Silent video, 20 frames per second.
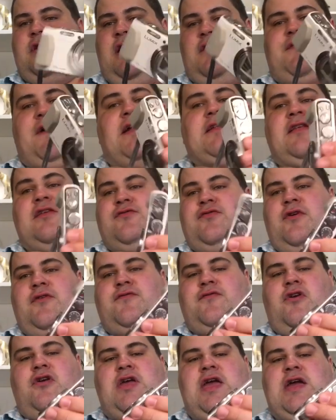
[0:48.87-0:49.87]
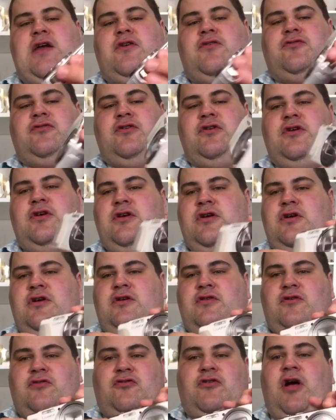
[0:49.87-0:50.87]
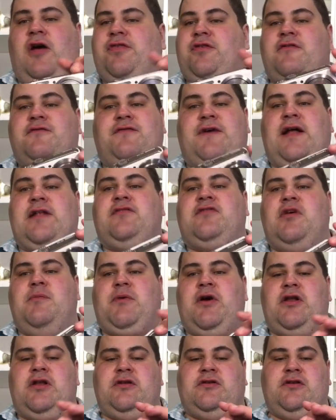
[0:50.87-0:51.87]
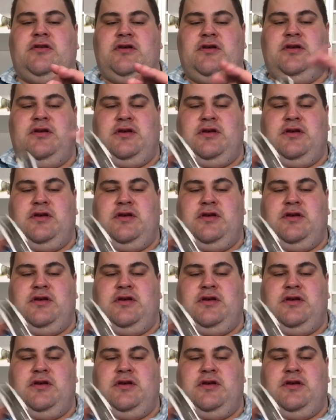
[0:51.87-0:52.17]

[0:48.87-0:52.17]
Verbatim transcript: I've had this for a few years. There's nothing fancy about it.